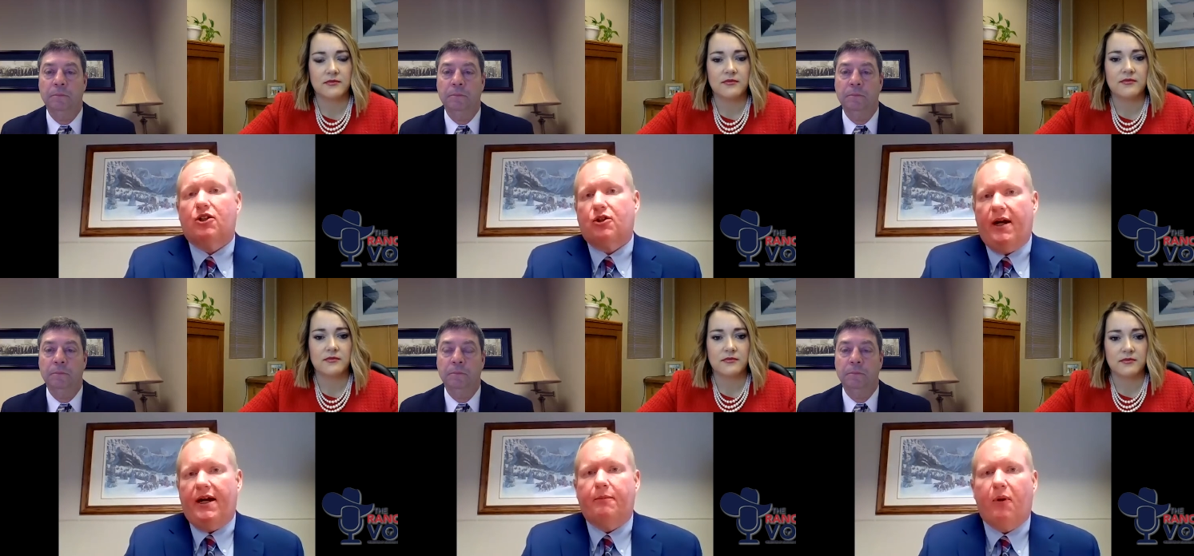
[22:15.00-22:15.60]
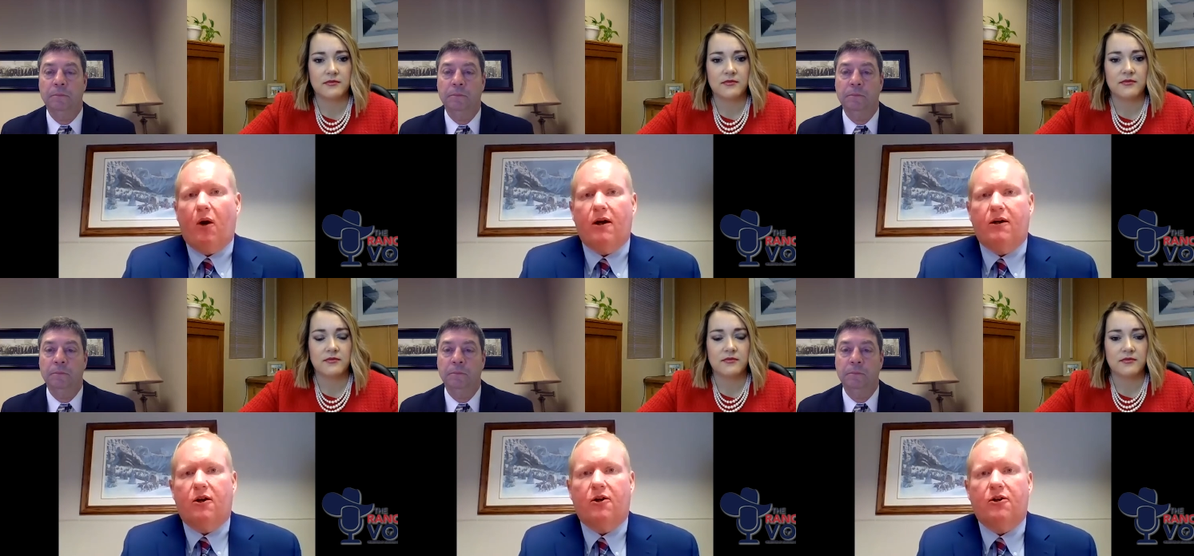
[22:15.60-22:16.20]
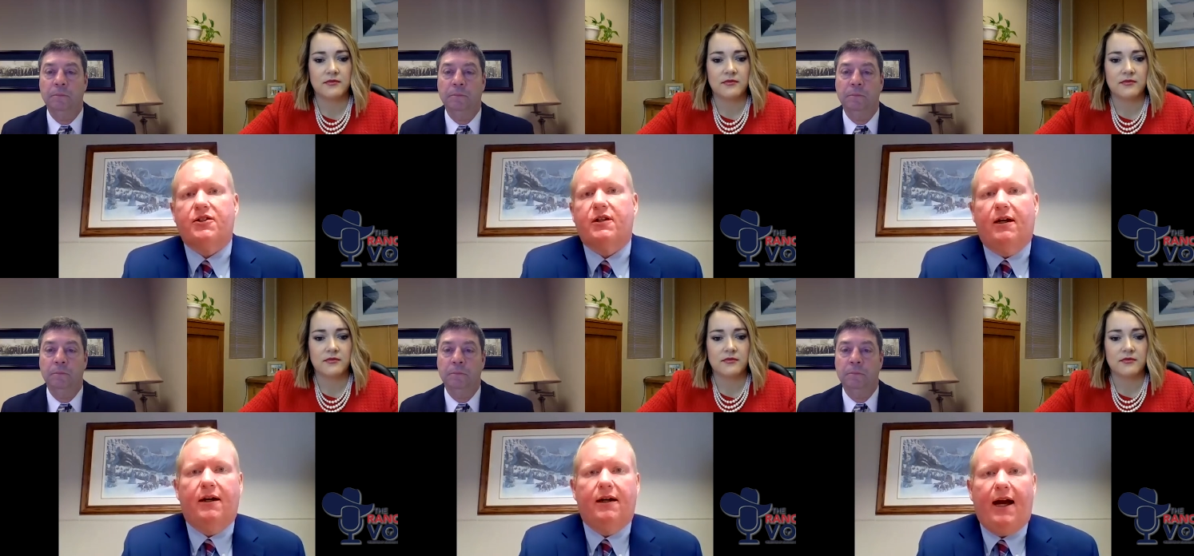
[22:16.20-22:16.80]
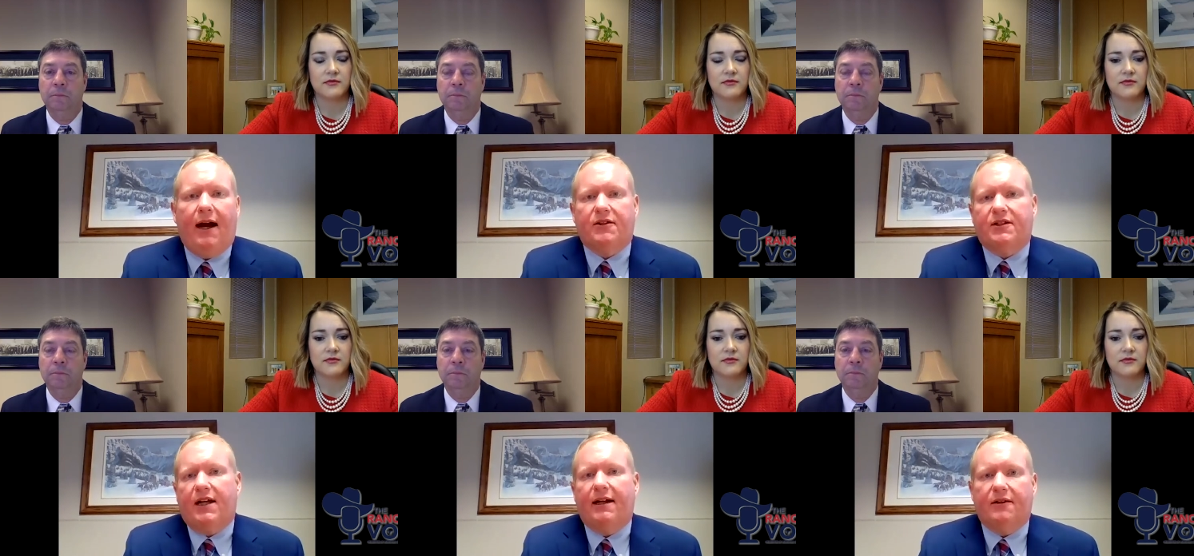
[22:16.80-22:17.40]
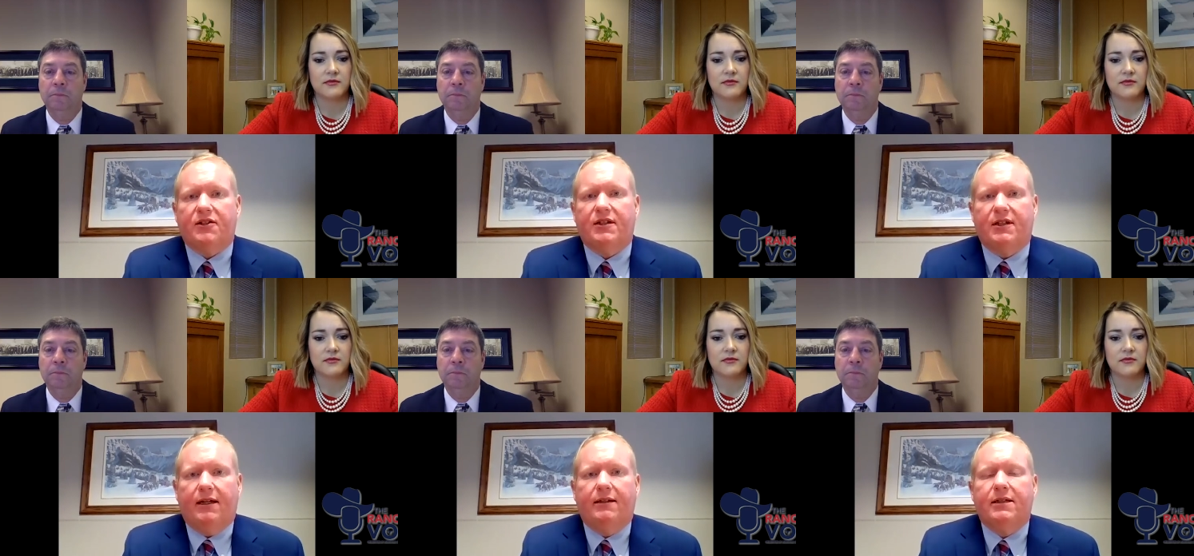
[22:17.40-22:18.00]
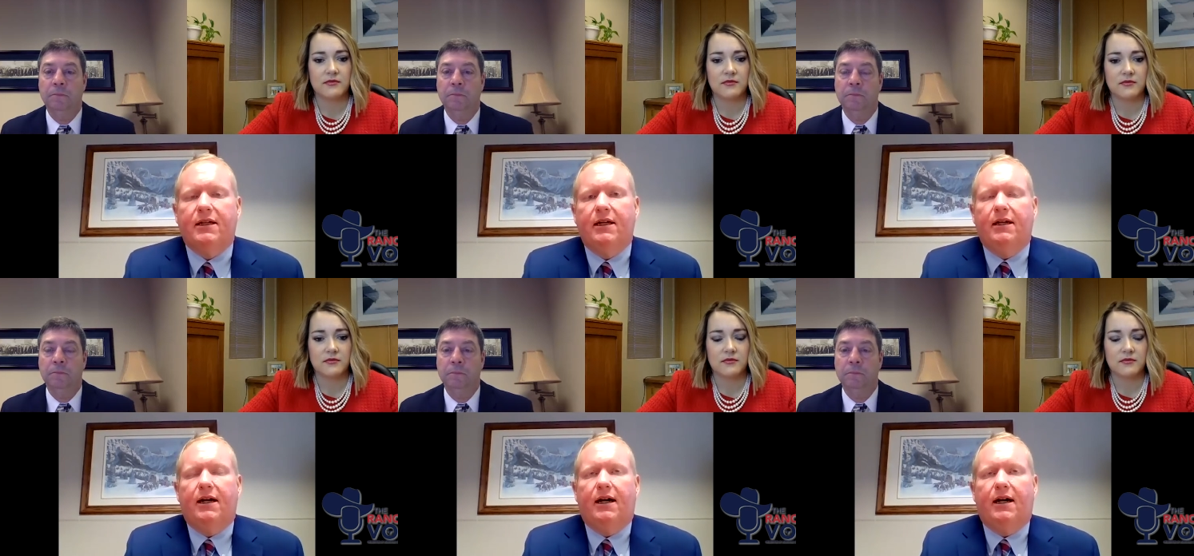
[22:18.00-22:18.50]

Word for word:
Speaker 1: through our trading partners uh, outside of the state.